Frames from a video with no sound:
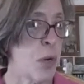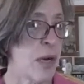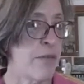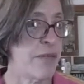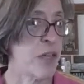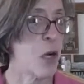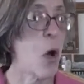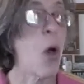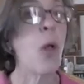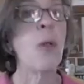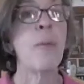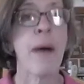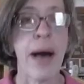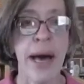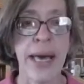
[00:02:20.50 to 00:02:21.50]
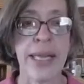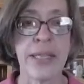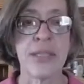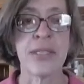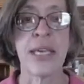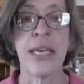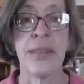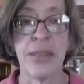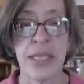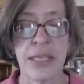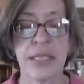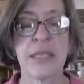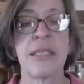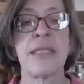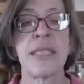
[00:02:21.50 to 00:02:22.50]
one of the coal mines in
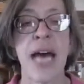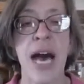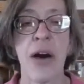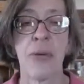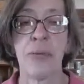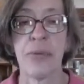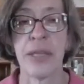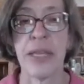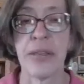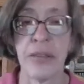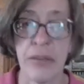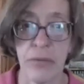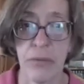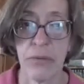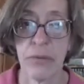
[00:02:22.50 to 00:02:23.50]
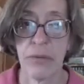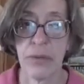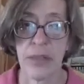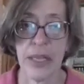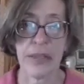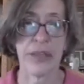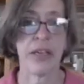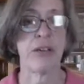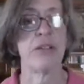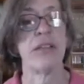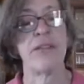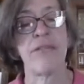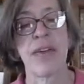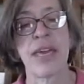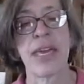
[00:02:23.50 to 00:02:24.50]
this town that they're
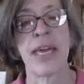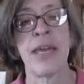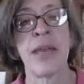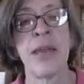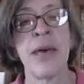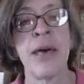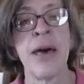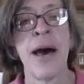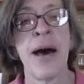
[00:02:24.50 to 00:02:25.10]
living in.